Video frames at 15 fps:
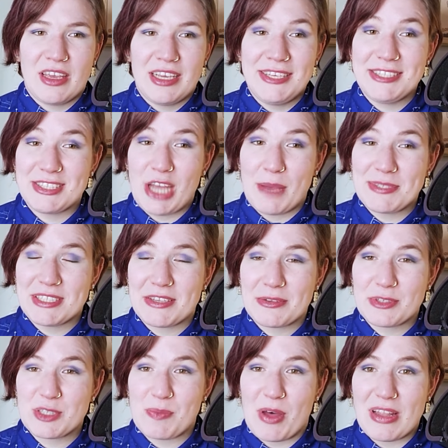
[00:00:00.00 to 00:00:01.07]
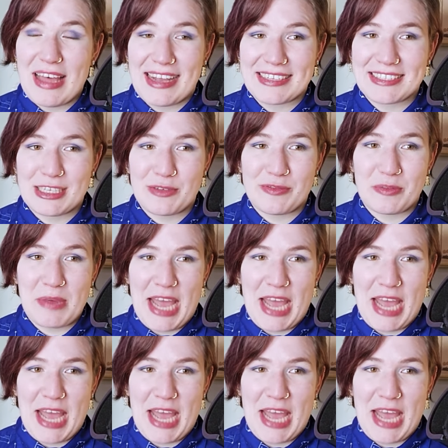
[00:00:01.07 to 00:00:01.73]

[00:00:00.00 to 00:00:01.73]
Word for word: He stops another small accident from